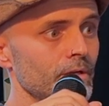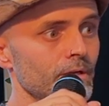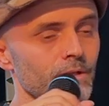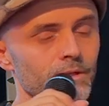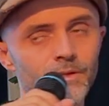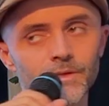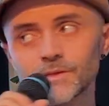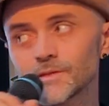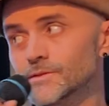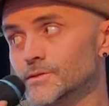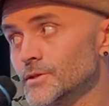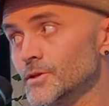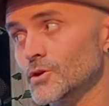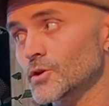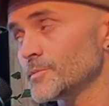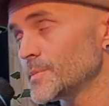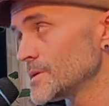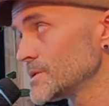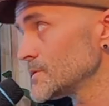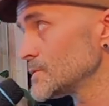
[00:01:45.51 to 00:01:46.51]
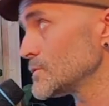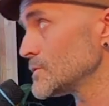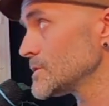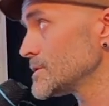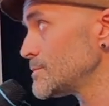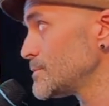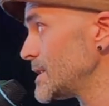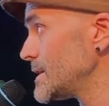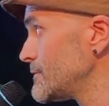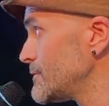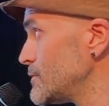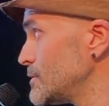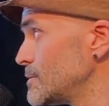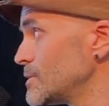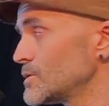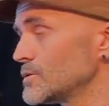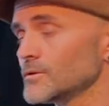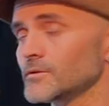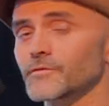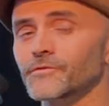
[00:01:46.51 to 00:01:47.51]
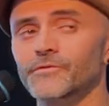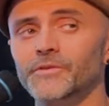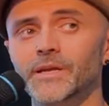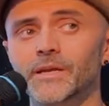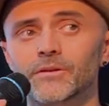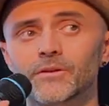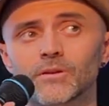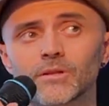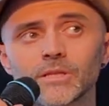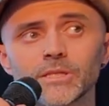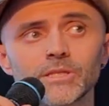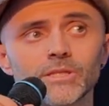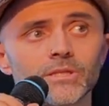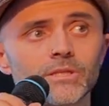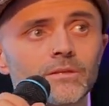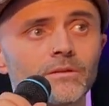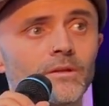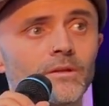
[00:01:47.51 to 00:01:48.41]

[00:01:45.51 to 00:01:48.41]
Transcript: This is an open source platform called Free Our Knowledge,